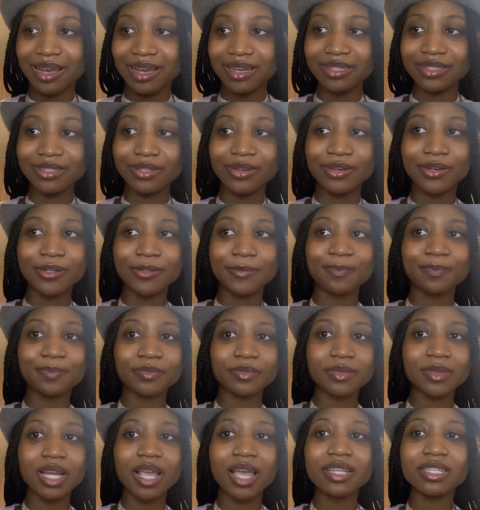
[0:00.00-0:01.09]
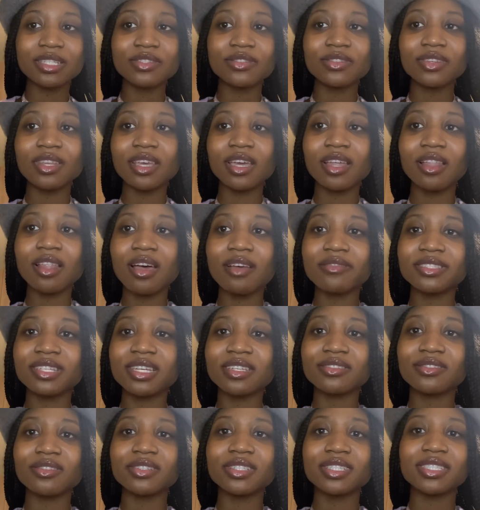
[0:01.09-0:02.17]
So um, I just feel like a lot of
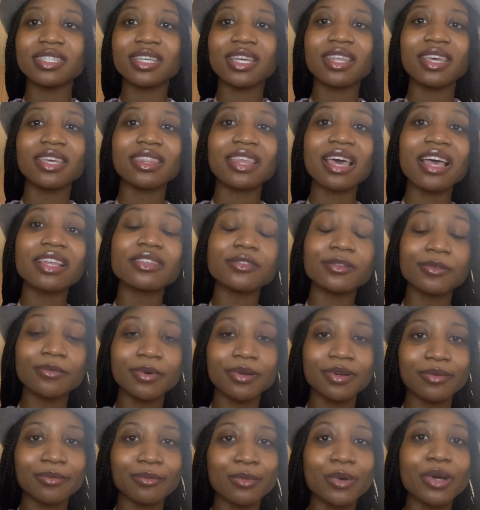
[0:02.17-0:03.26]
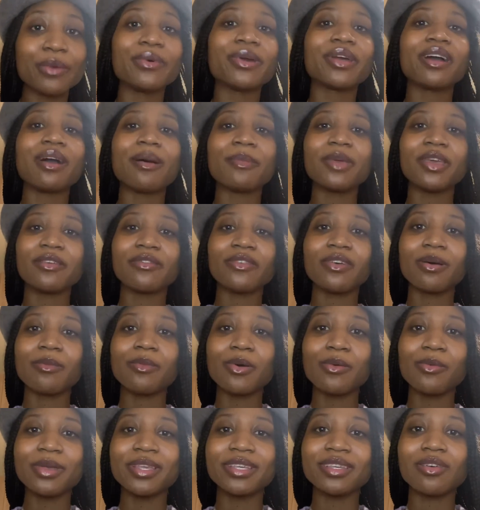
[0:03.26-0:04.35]
students don't understand like that's where we're, where we're coming from
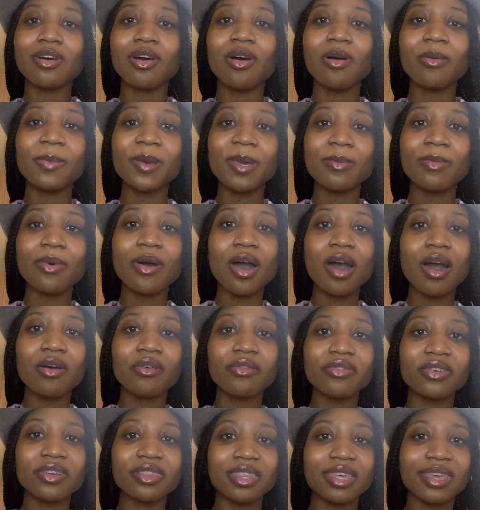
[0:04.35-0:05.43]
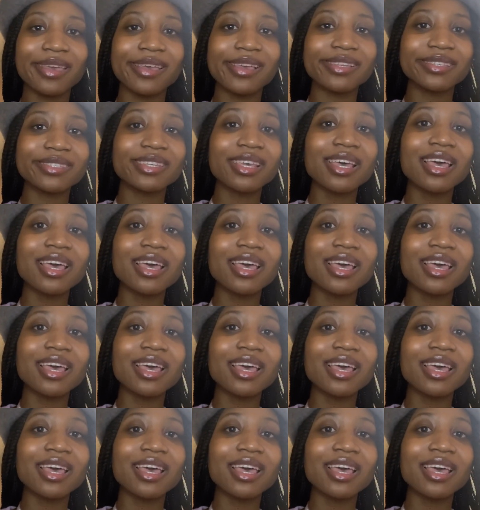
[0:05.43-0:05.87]
when we call people out for things.